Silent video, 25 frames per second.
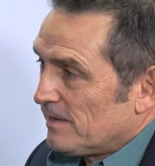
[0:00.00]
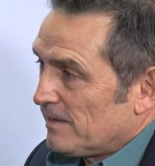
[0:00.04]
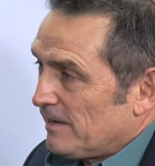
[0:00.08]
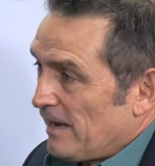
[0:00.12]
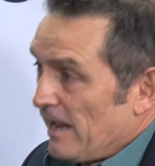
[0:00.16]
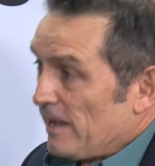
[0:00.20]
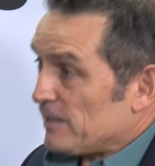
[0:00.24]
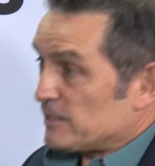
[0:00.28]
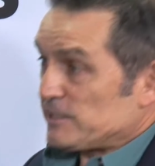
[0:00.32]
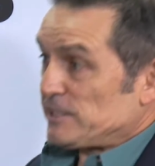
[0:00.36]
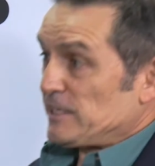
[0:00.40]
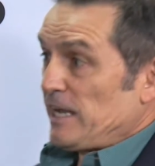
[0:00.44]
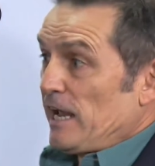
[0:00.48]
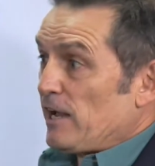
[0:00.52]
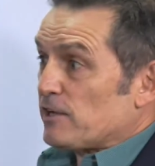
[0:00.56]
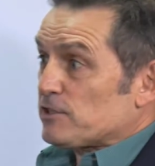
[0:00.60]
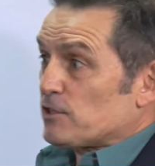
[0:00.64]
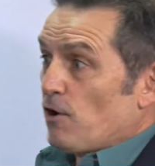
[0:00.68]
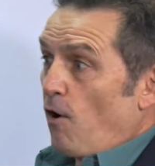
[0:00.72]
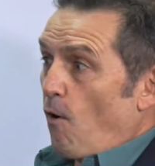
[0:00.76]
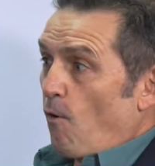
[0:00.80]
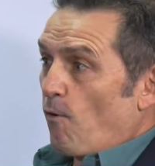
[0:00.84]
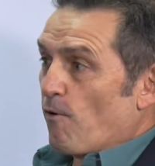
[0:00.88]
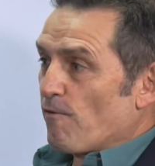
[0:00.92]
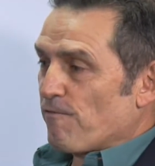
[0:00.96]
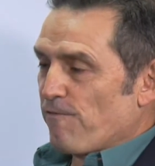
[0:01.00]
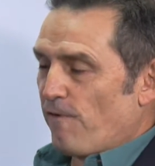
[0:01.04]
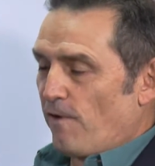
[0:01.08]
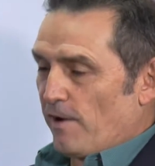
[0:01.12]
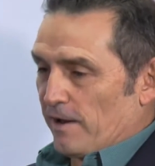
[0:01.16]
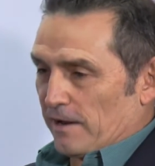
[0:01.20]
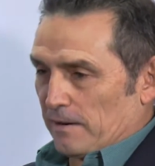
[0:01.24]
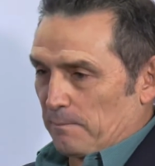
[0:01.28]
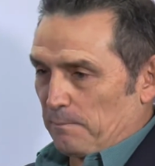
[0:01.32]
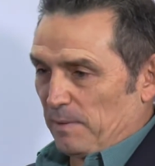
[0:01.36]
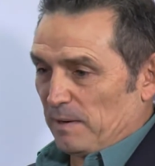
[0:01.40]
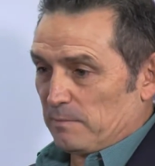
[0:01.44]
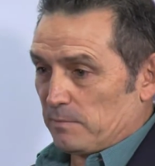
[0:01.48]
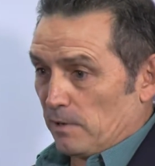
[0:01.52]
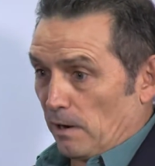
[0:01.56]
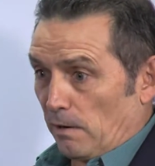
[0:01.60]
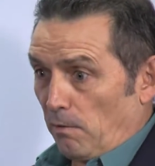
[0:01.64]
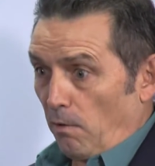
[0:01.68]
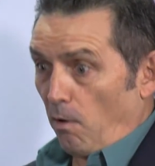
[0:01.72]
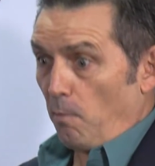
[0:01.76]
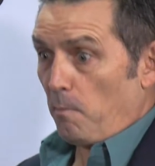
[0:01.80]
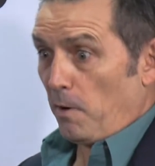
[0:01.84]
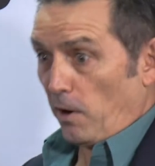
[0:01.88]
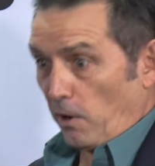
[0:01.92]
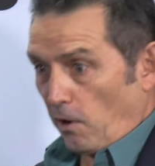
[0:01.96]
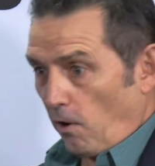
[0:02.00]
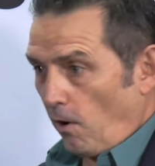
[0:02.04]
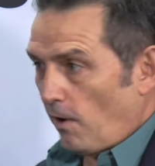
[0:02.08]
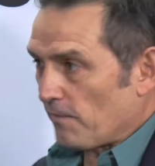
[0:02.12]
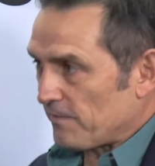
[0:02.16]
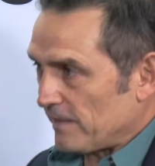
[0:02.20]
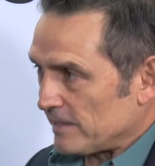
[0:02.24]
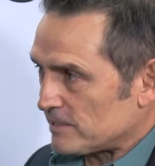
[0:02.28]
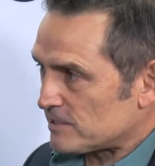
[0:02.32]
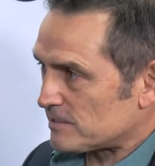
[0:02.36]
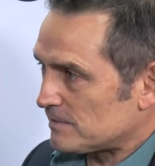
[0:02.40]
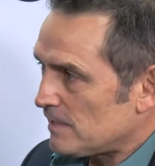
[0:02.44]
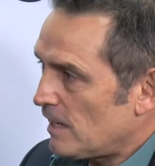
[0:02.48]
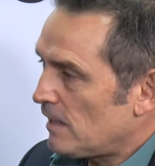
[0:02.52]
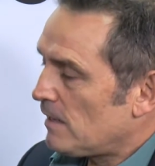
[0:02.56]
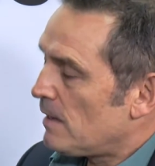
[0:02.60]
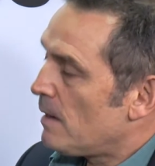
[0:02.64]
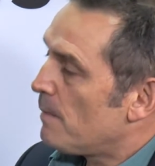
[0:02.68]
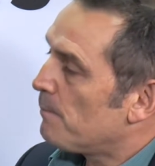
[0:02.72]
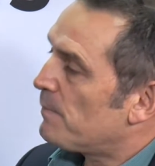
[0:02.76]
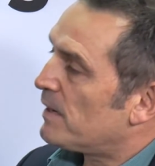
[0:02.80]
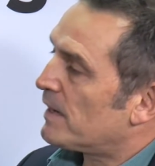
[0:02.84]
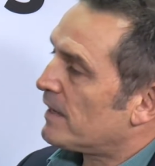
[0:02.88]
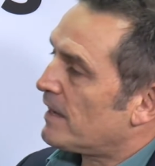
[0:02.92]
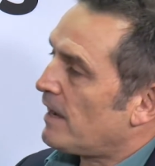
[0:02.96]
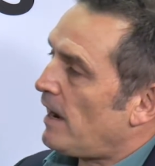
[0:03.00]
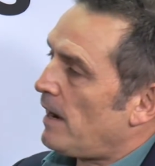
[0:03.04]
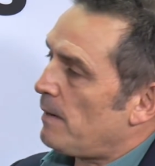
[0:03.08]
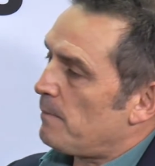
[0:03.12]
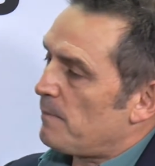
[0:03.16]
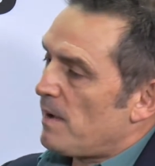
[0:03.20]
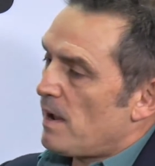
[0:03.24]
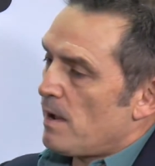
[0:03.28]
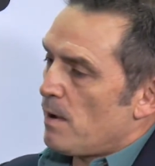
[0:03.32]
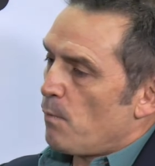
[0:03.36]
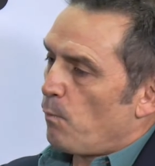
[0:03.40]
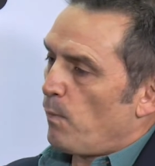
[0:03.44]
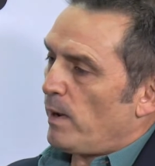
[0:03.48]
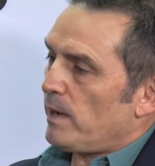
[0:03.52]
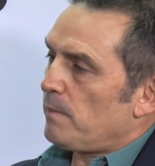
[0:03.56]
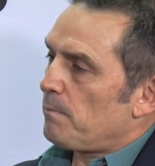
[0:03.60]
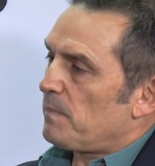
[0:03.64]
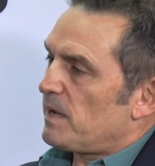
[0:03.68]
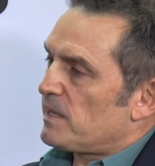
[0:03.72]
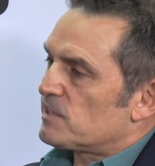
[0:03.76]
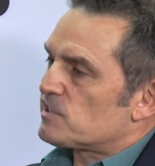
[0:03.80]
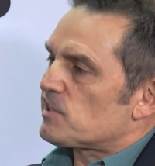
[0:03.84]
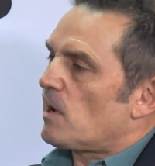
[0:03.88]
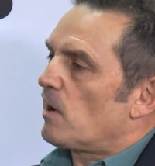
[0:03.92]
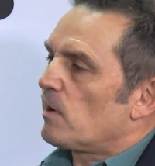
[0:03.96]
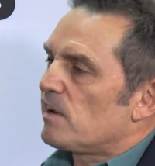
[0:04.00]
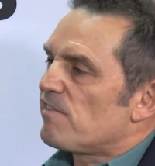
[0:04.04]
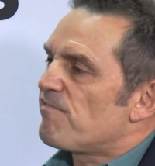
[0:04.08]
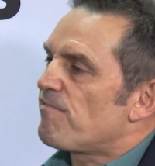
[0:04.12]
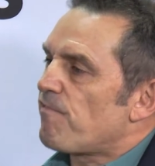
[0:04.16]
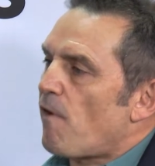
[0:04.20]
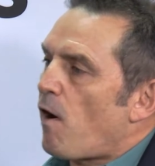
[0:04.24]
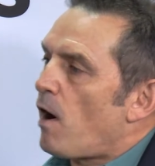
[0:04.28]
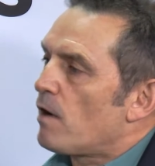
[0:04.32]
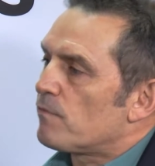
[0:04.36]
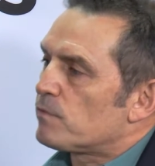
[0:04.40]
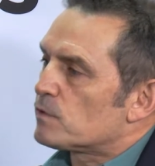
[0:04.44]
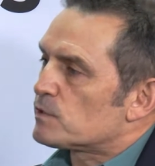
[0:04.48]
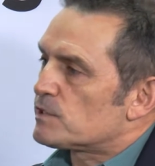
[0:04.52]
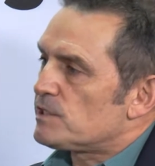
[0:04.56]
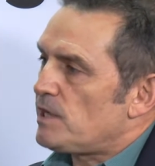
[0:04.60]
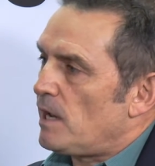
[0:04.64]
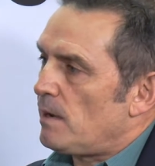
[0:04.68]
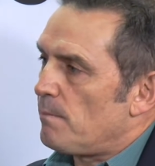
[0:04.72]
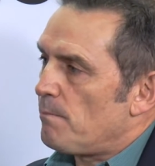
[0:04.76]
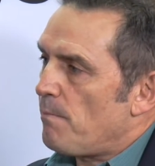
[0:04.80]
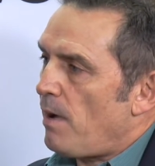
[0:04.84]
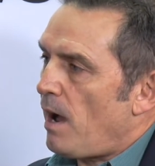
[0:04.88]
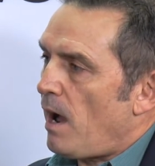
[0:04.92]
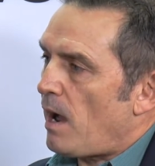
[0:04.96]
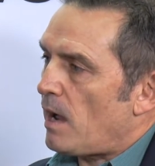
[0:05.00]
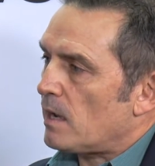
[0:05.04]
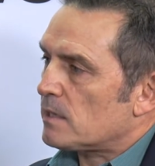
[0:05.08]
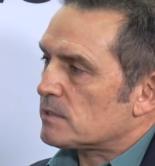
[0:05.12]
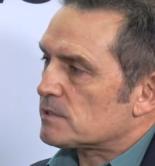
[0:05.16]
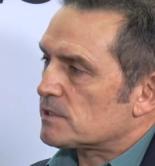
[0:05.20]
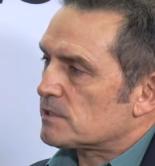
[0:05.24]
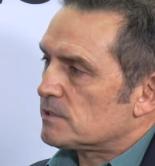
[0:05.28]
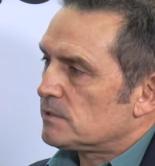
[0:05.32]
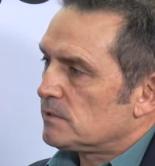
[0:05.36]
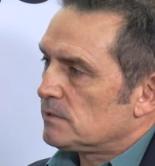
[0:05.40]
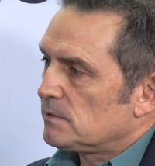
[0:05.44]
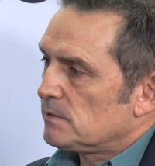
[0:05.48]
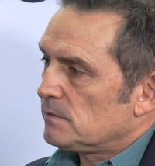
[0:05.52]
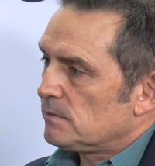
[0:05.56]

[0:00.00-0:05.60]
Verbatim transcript: Now it sounds horrifying, and people go, "Oh my god, that's." But again, when it's only five or ten bucks,